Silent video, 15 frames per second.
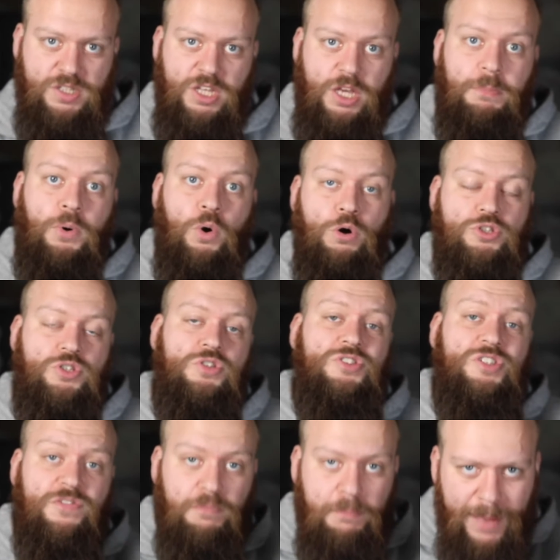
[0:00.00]
and the
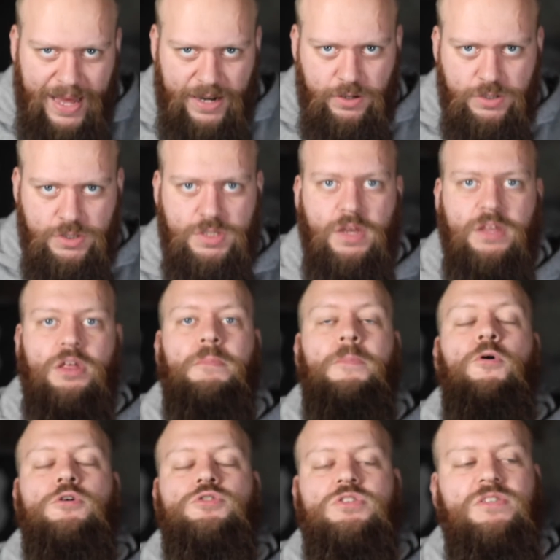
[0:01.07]
importance of manners, the
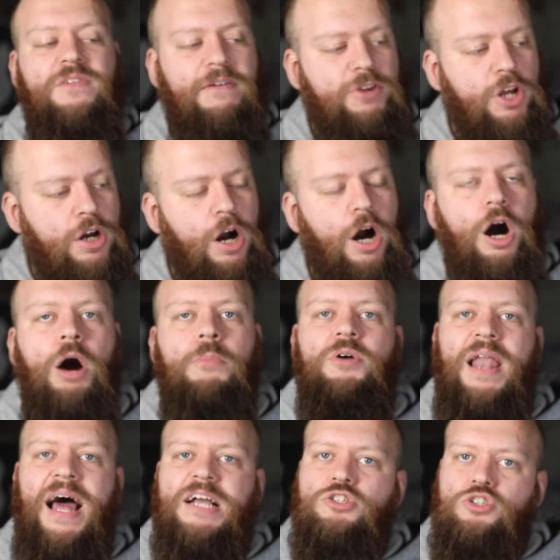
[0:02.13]
importance of having a calm,
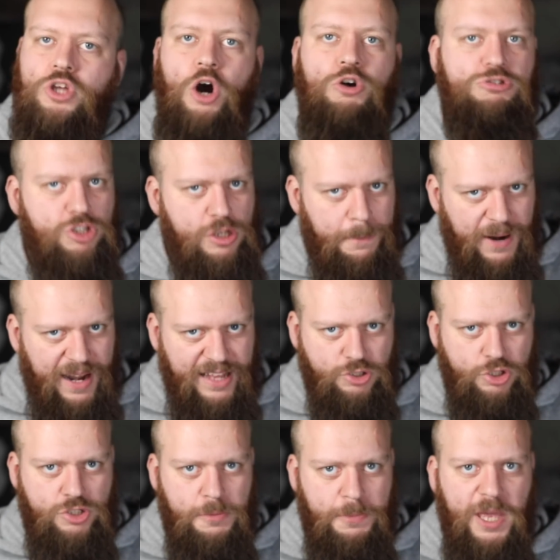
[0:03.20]
relaxed dog that's a
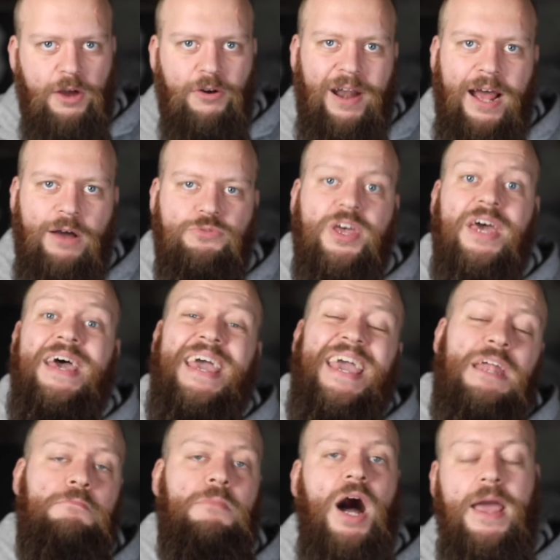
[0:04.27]
pleasure to be around,
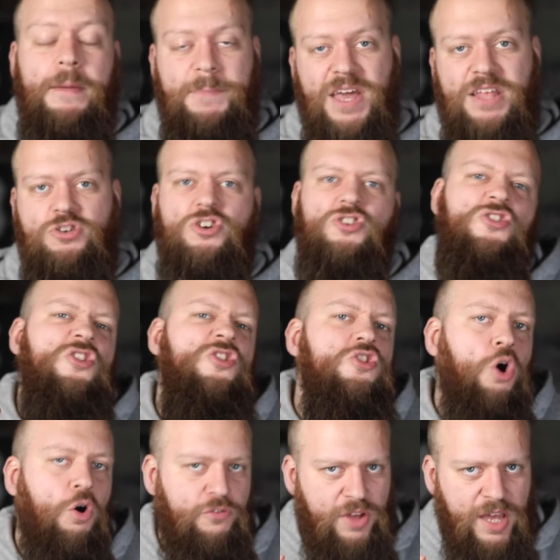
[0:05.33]
in my opinion,
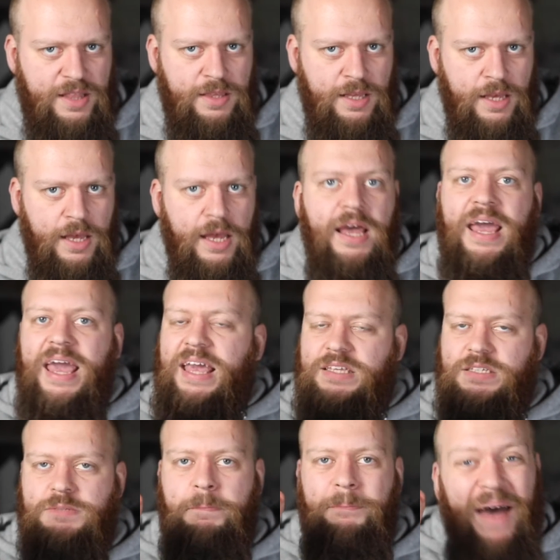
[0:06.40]
nothing
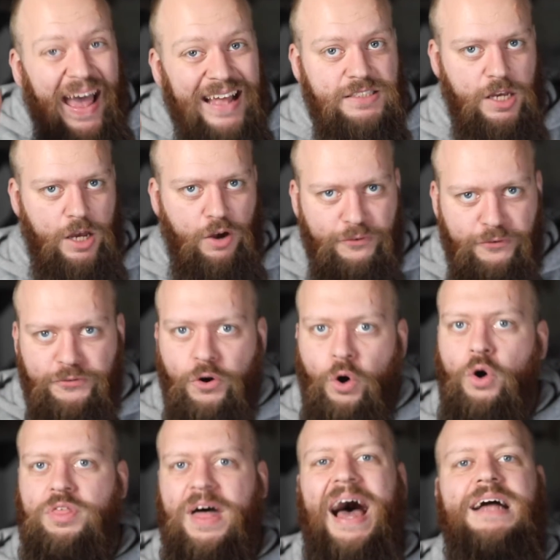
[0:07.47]
is better
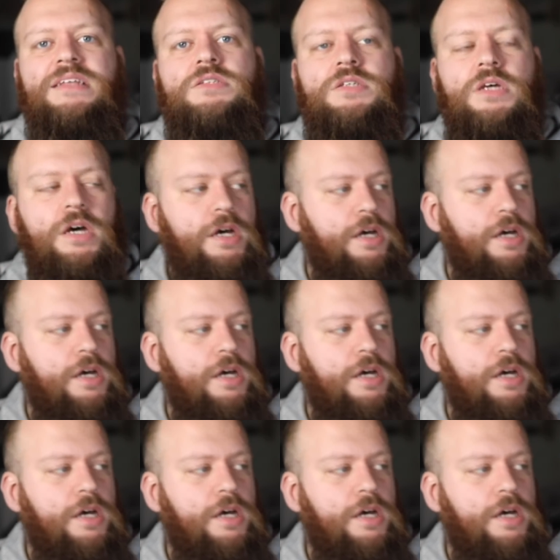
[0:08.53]
for that